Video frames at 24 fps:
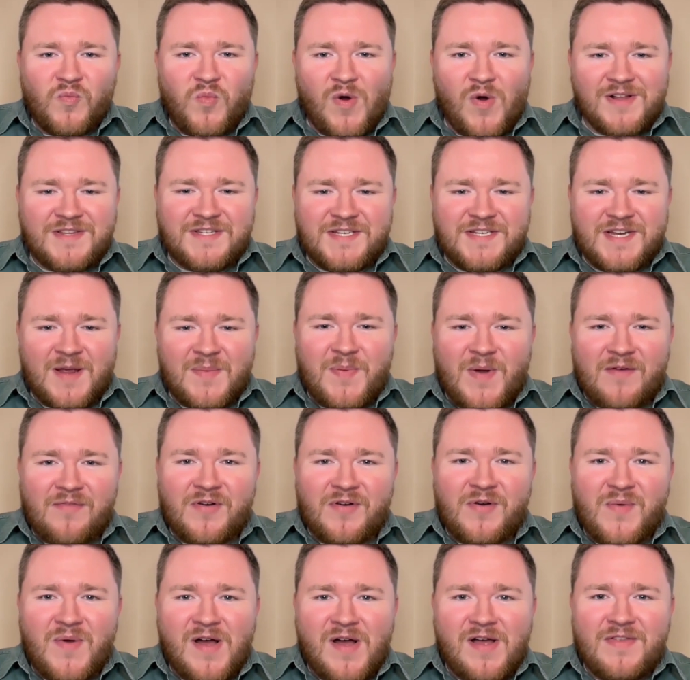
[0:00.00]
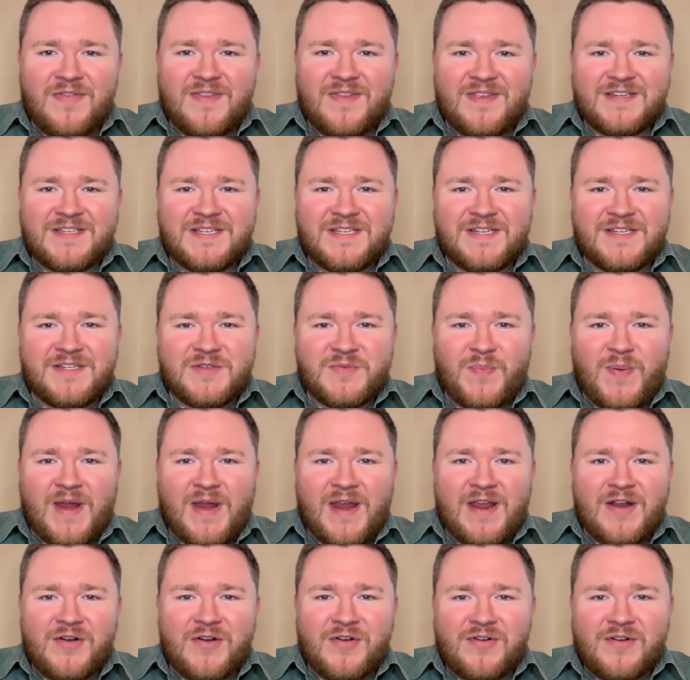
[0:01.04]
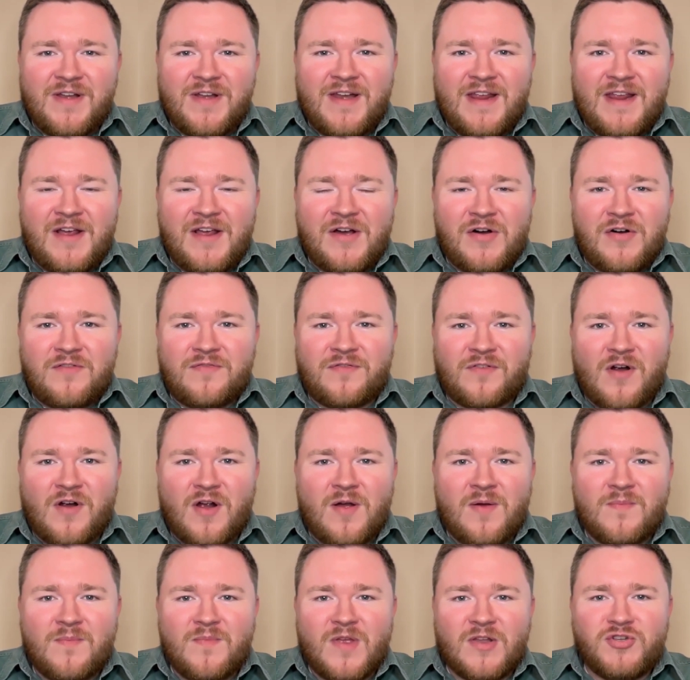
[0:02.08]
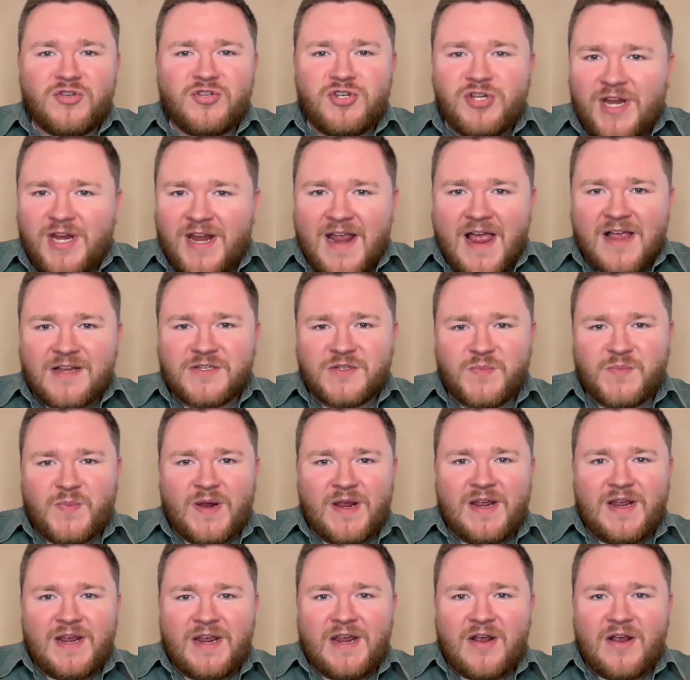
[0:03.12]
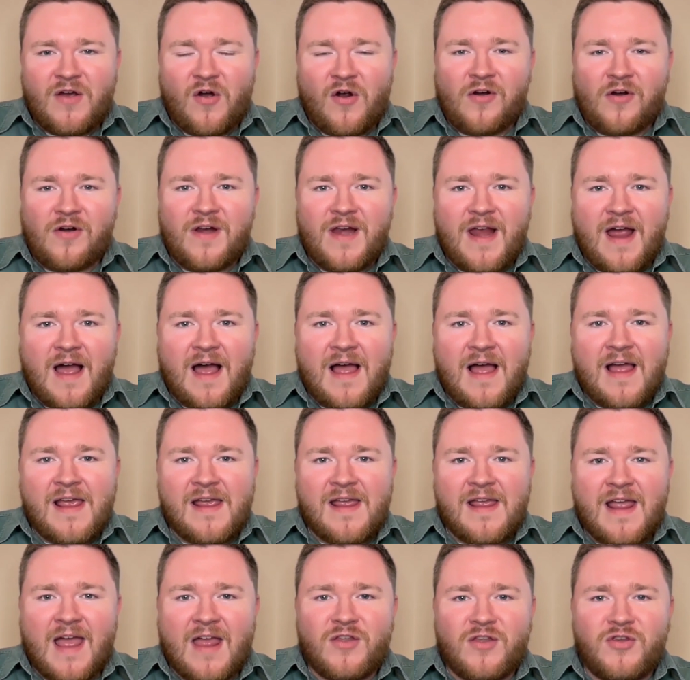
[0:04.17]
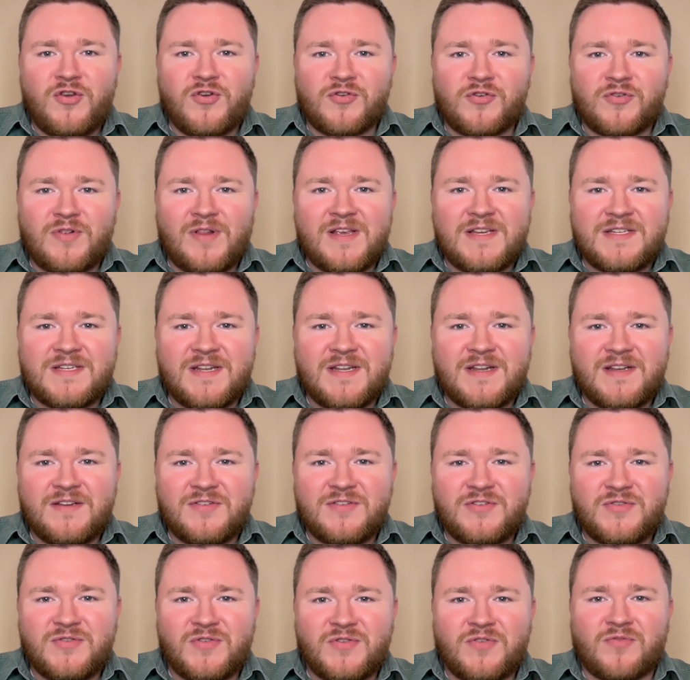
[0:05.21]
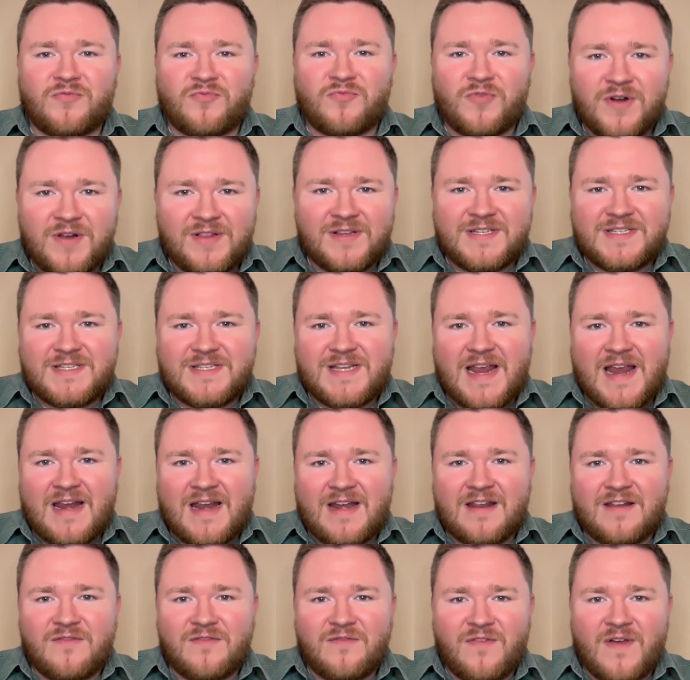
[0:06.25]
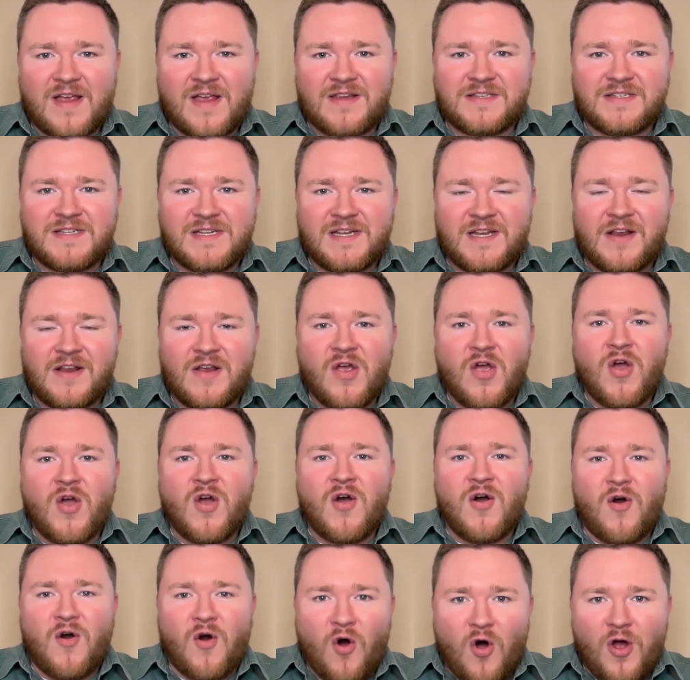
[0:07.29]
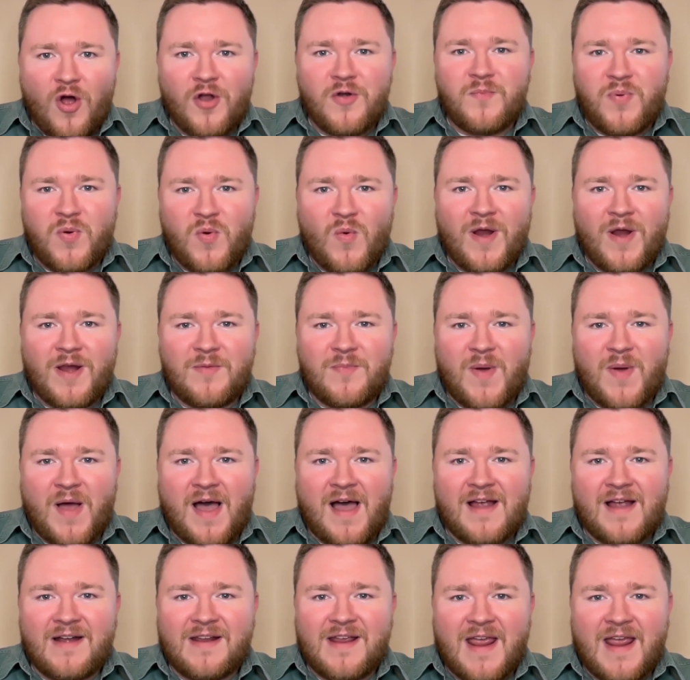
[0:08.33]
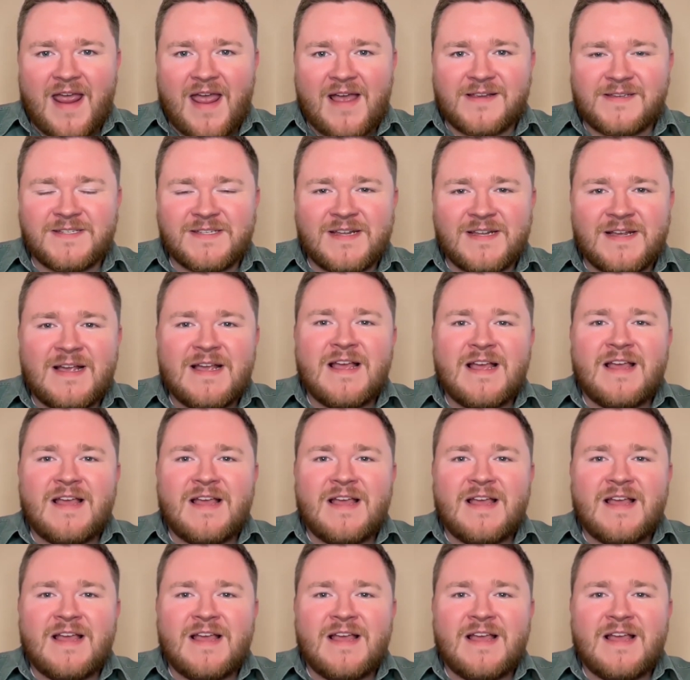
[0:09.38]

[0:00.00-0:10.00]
What's up, everyone? This is Peter Neill from GSP REI, and you're listening to the Real Estate Investing On Point podcast.